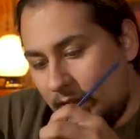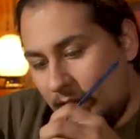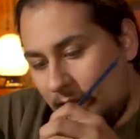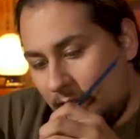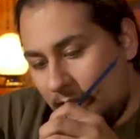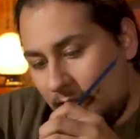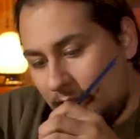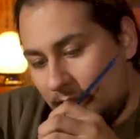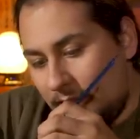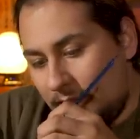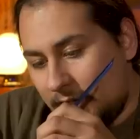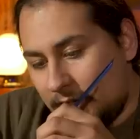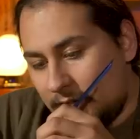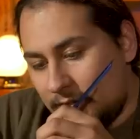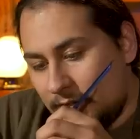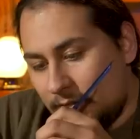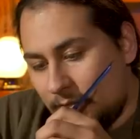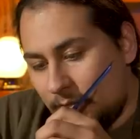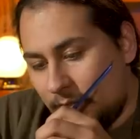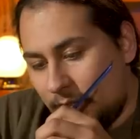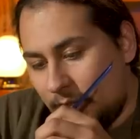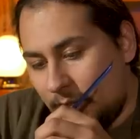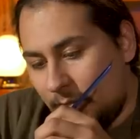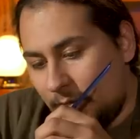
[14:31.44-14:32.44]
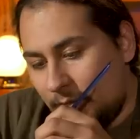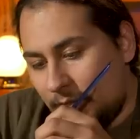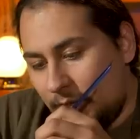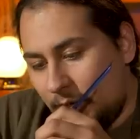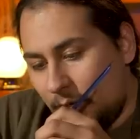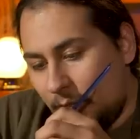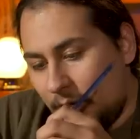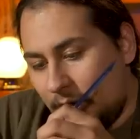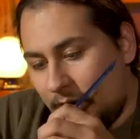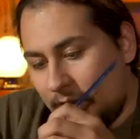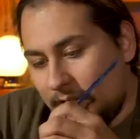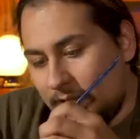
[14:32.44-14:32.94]
and then they could do with them what
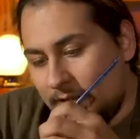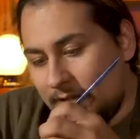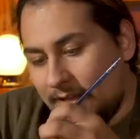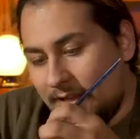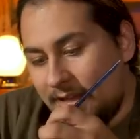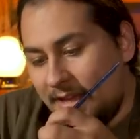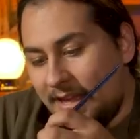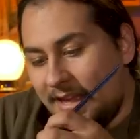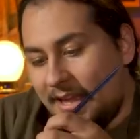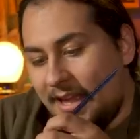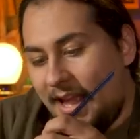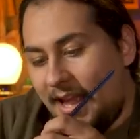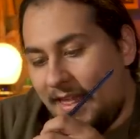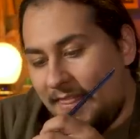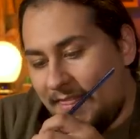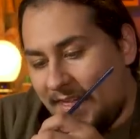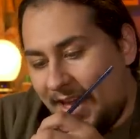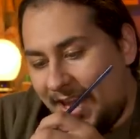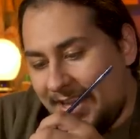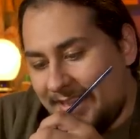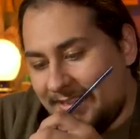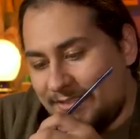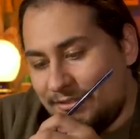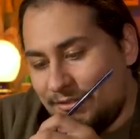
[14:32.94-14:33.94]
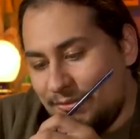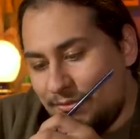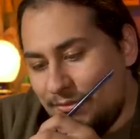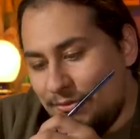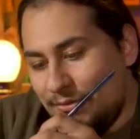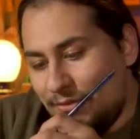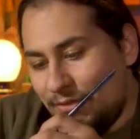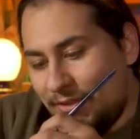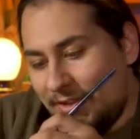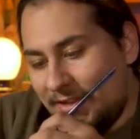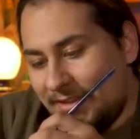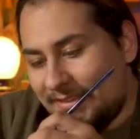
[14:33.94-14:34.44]
they wanted. And I
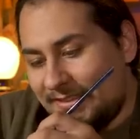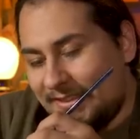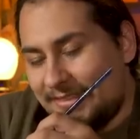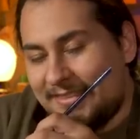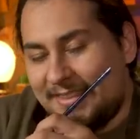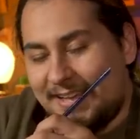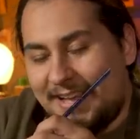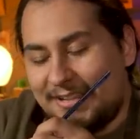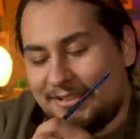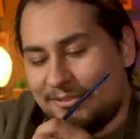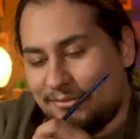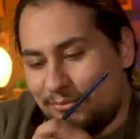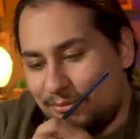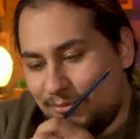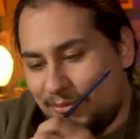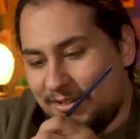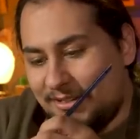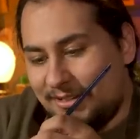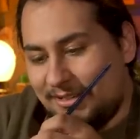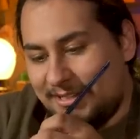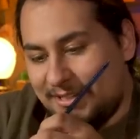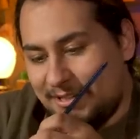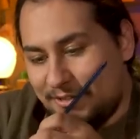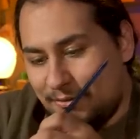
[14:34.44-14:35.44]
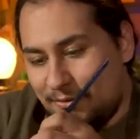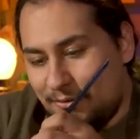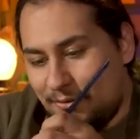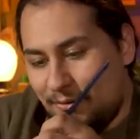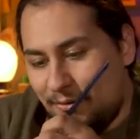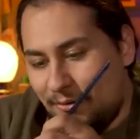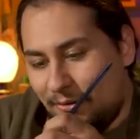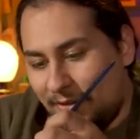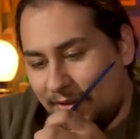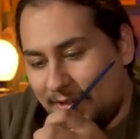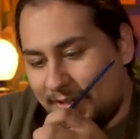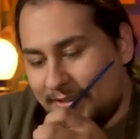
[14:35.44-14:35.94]
do think that that's really cool.